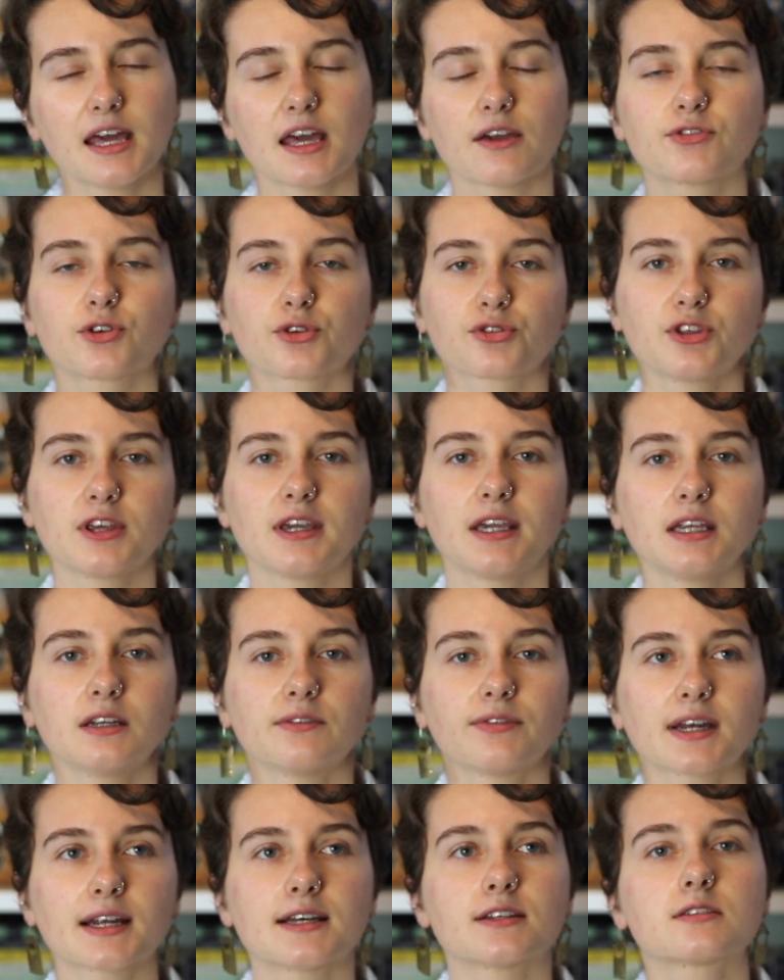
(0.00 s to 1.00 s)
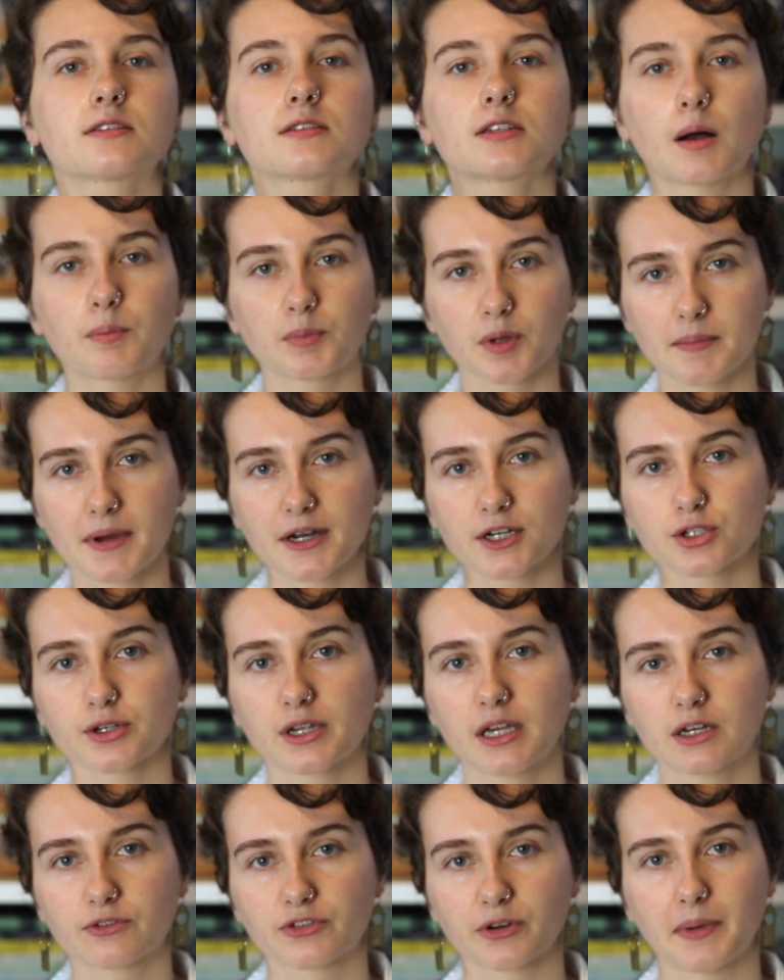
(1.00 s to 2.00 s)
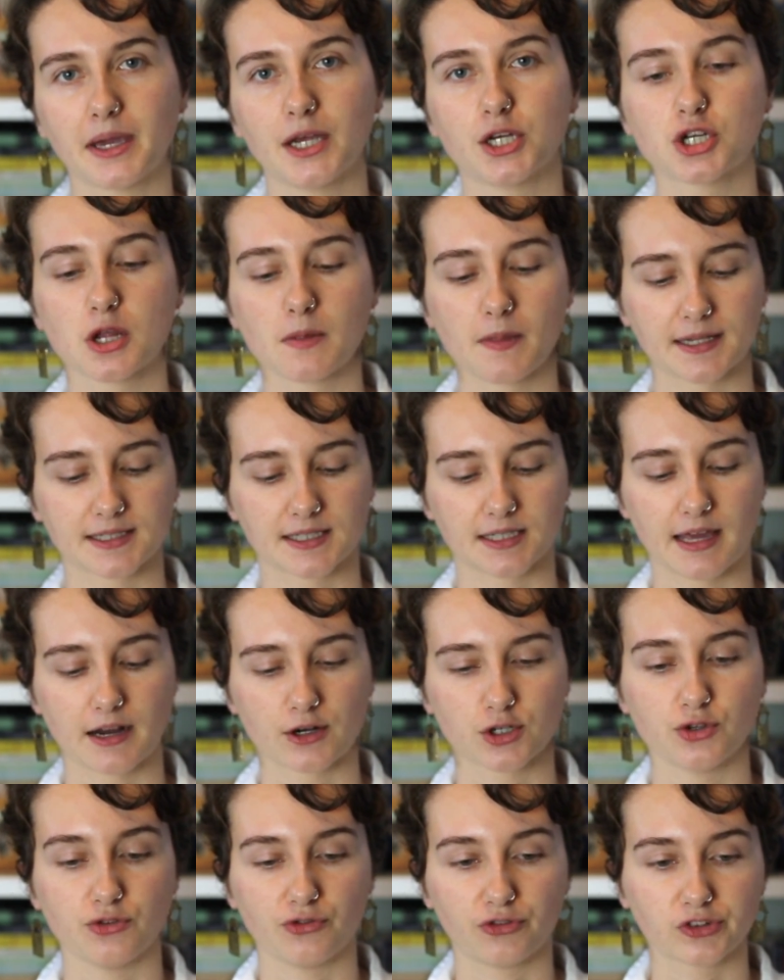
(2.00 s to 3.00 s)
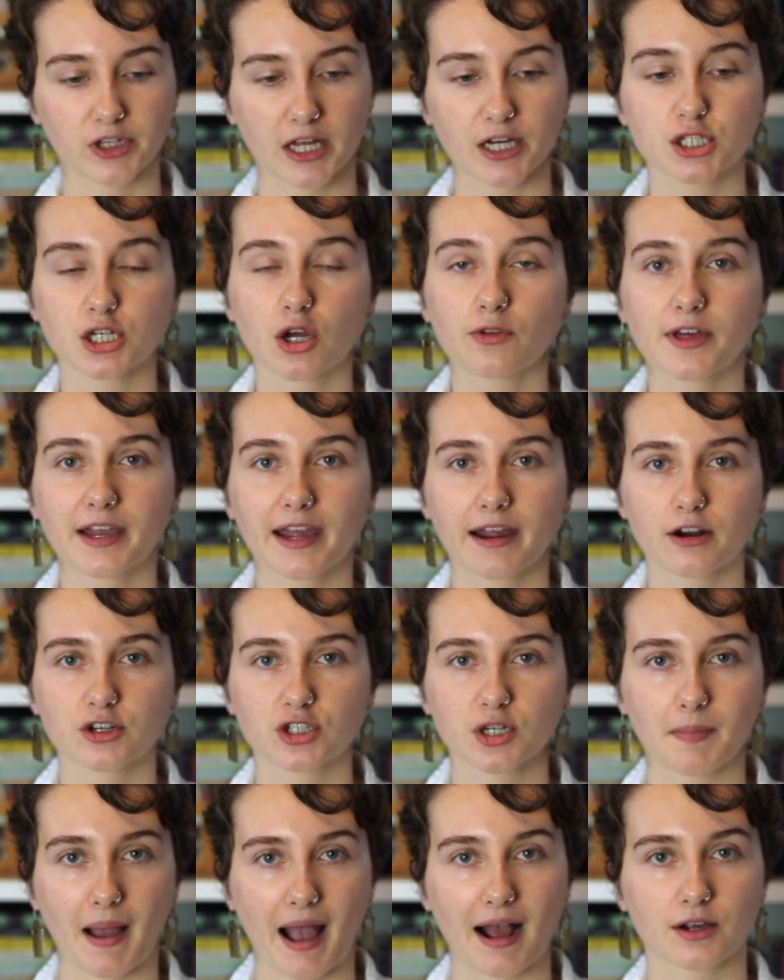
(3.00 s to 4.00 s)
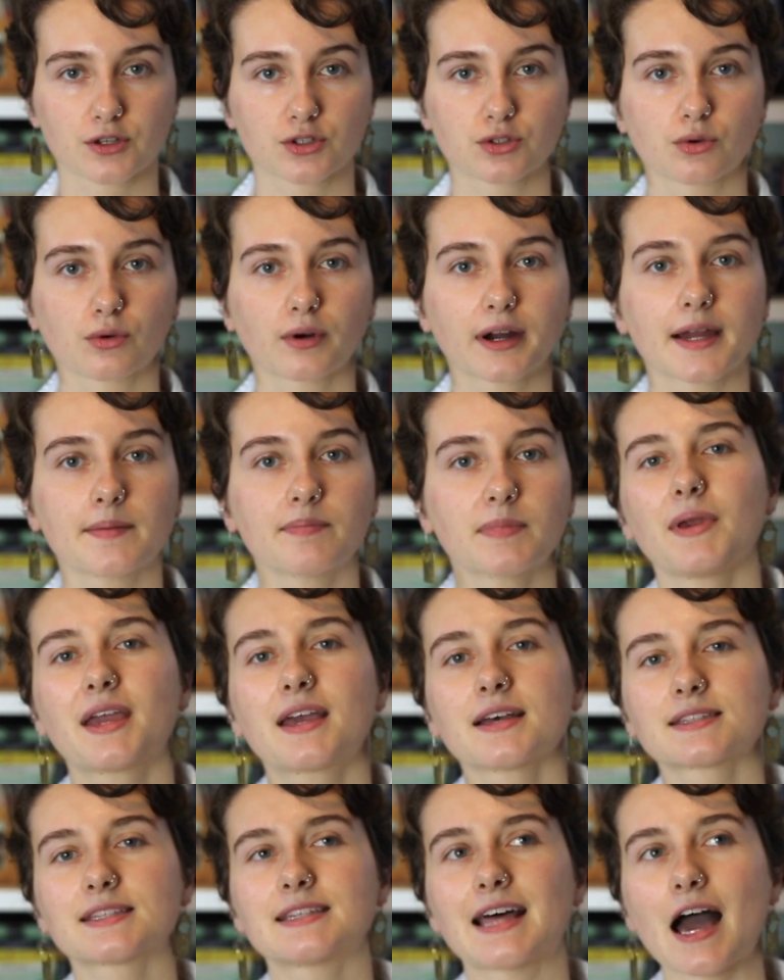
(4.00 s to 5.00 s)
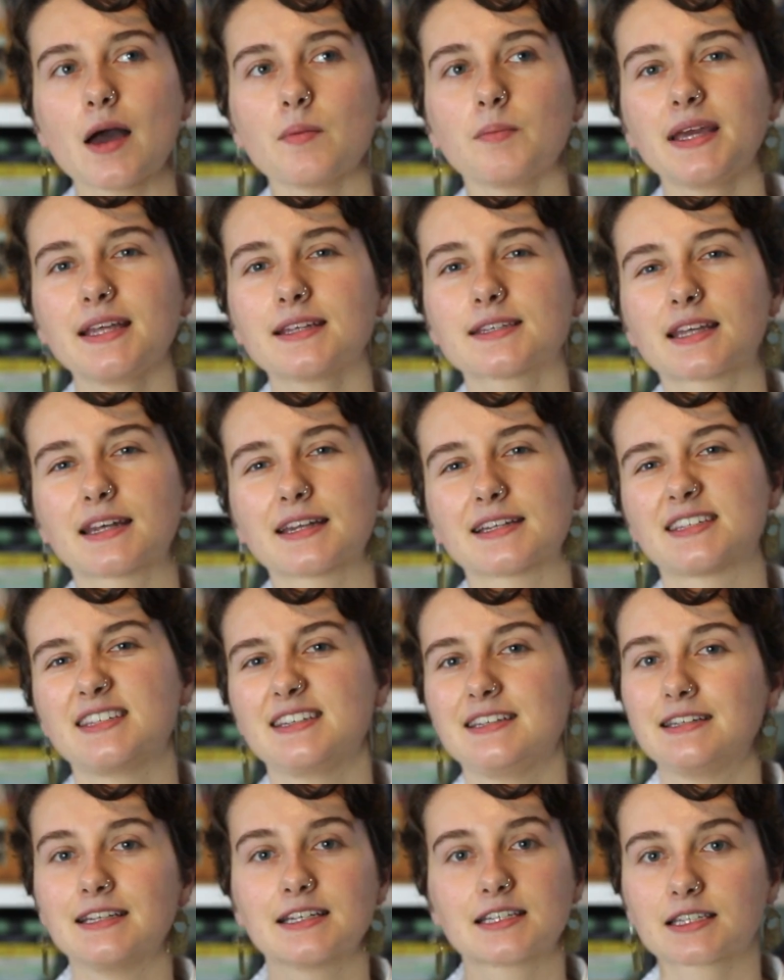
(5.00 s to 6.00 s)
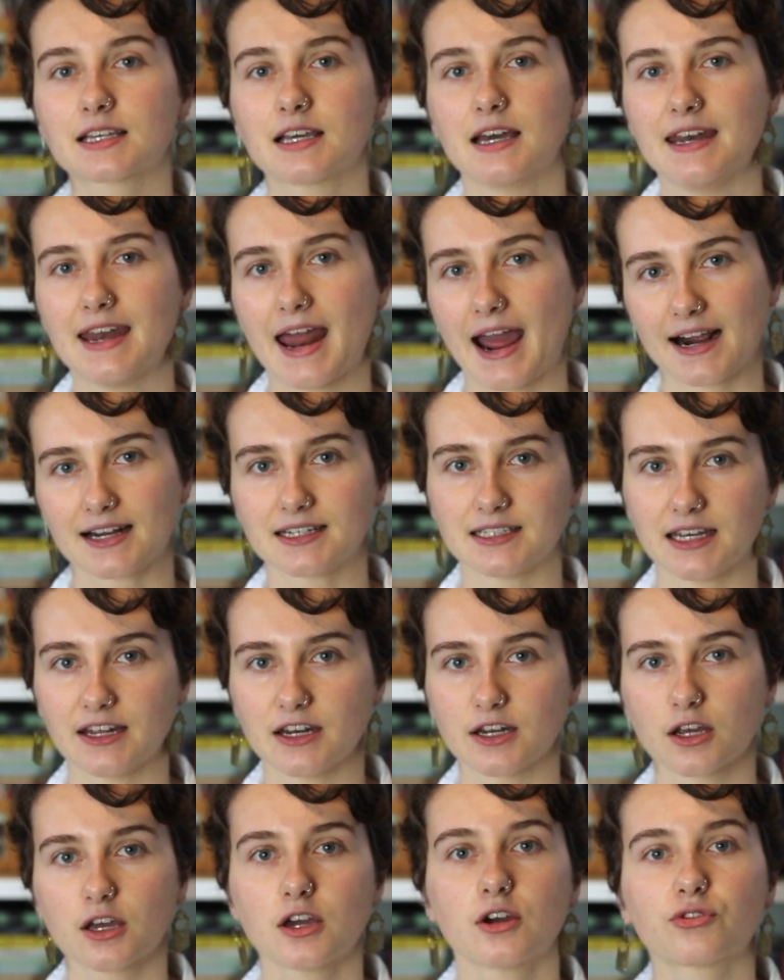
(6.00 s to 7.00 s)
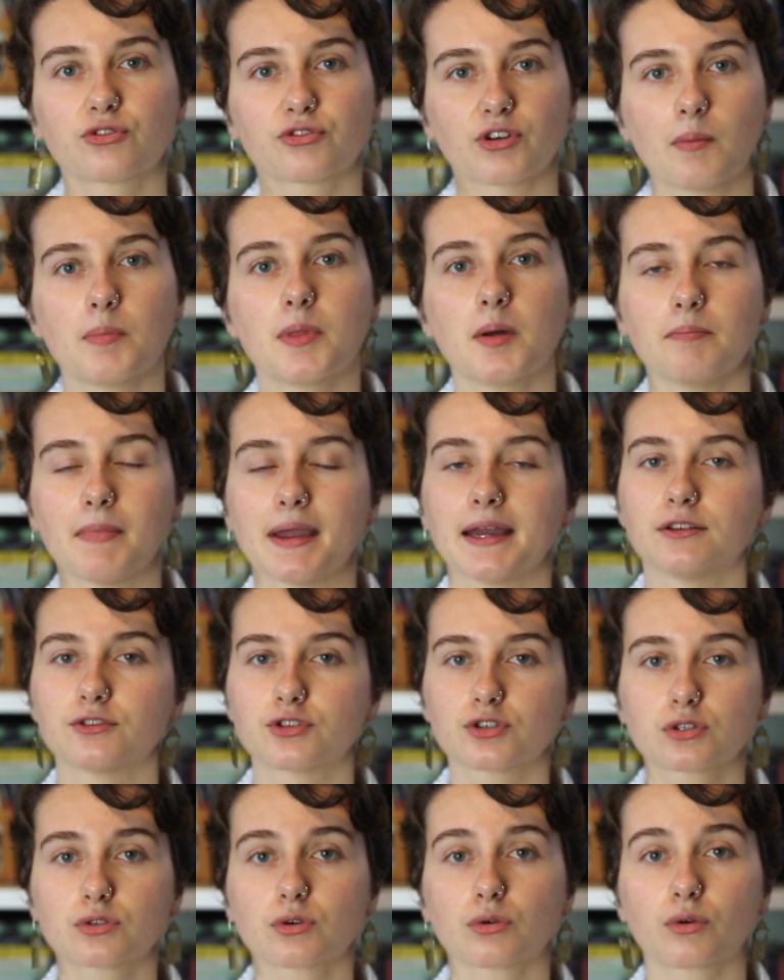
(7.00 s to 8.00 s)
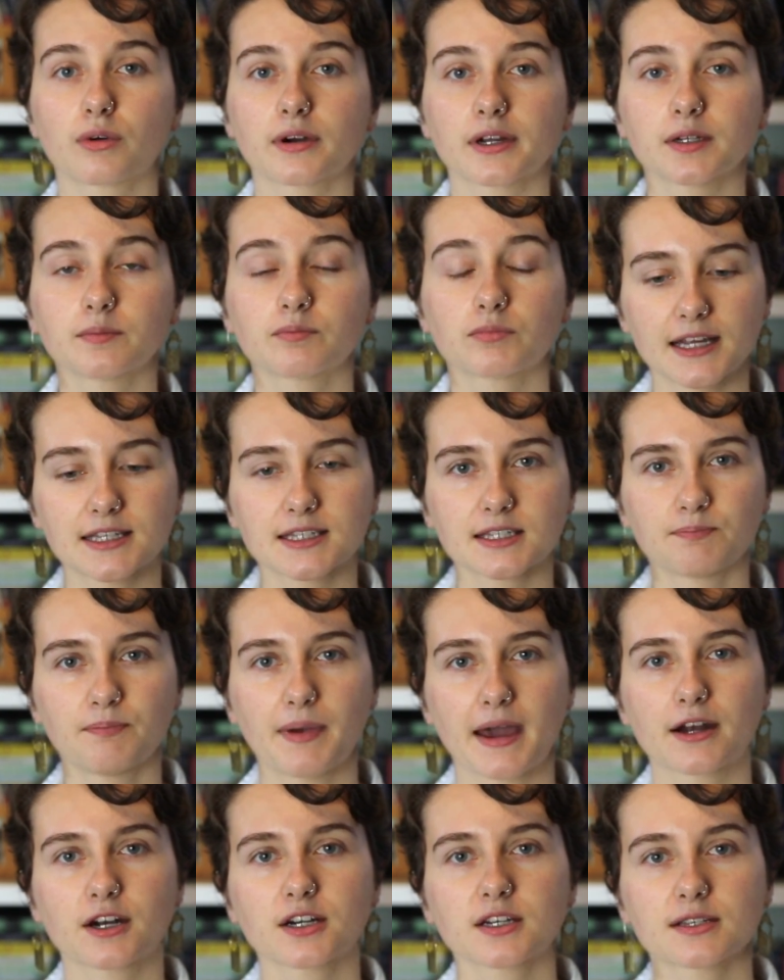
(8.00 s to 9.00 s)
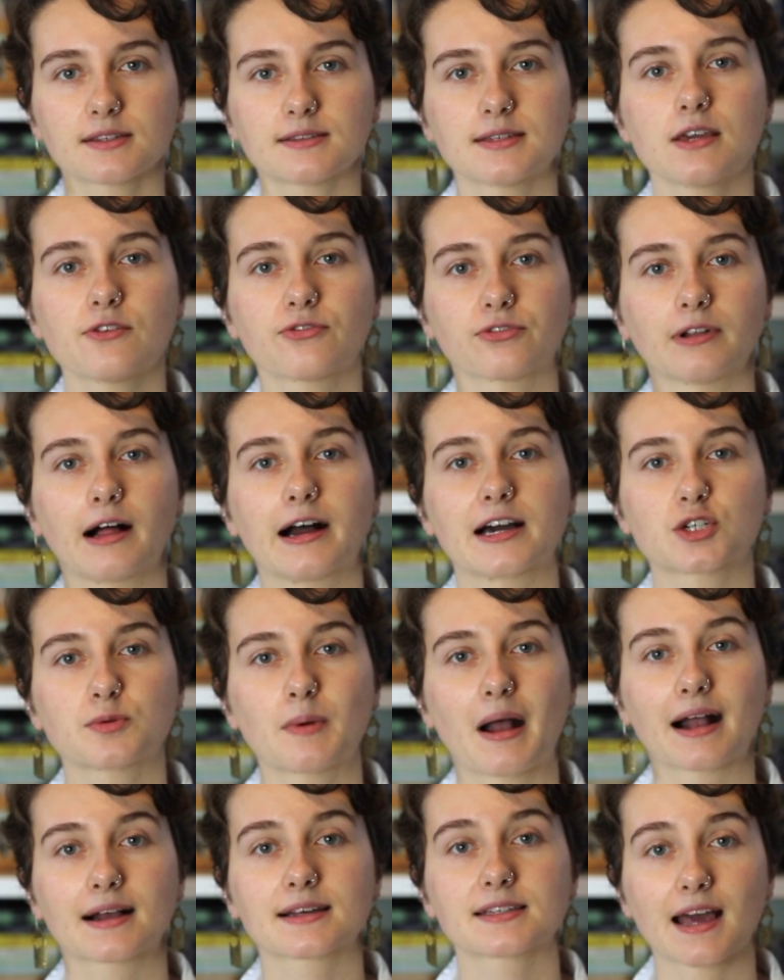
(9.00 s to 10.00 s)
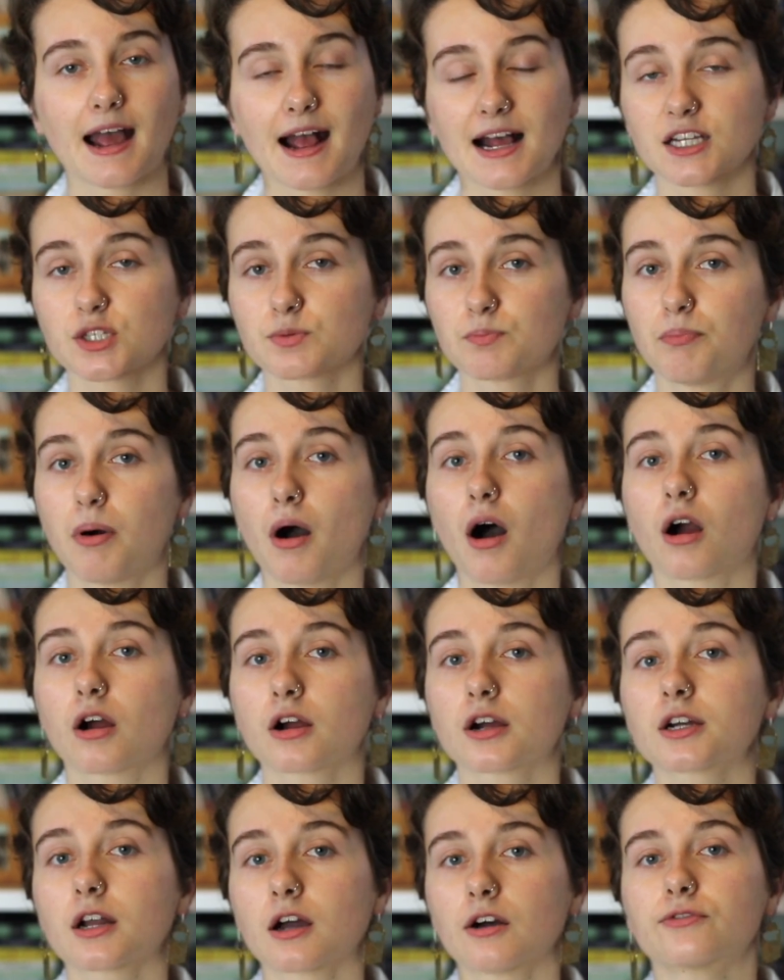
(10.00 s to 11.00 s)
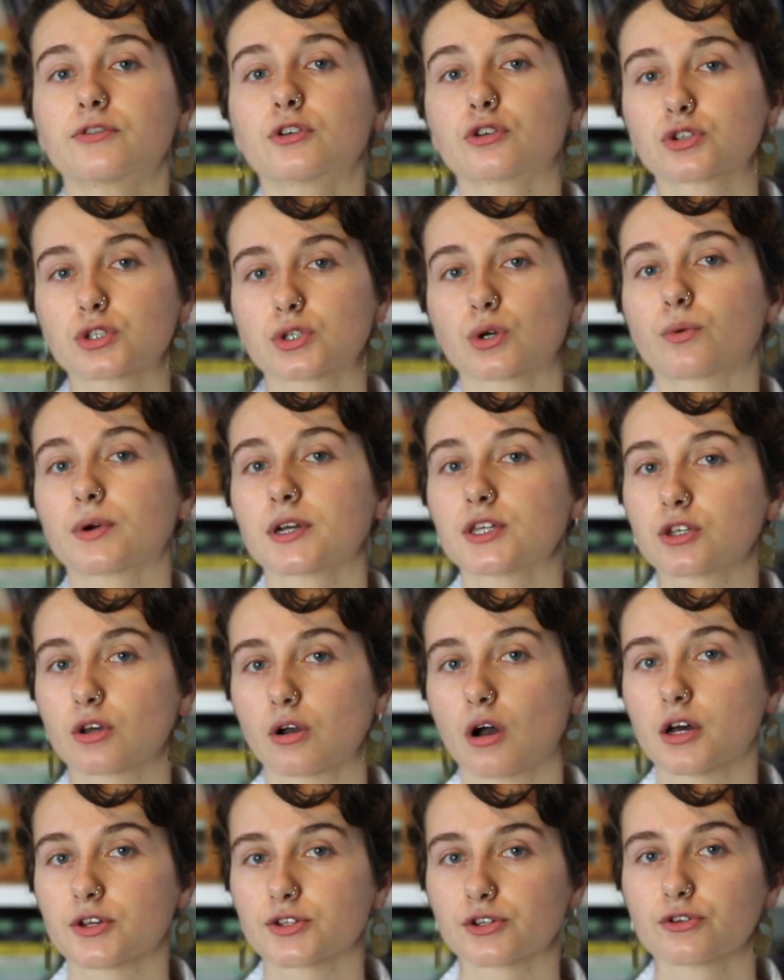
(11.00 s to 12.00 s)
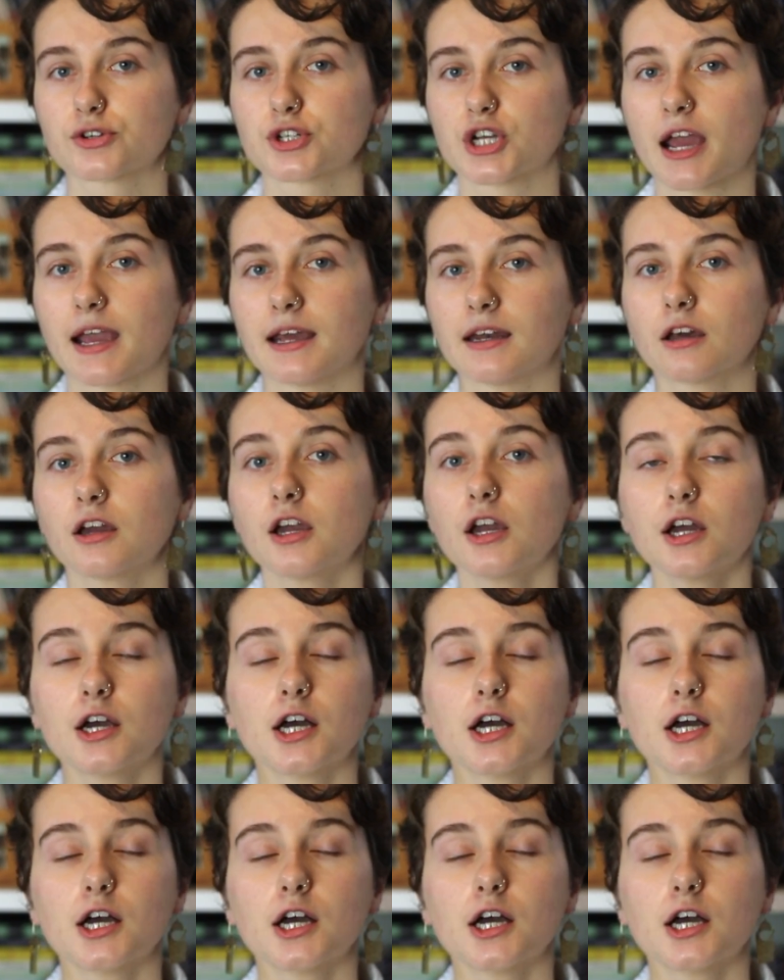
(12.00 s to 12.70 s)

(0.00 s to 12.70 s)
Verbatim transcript: If you're thinking of it as supplementary information that's there to flesh out the character backstory, because that means that it's disconnected from the main story. It's better to see flashbacks as part of your story's causal chain.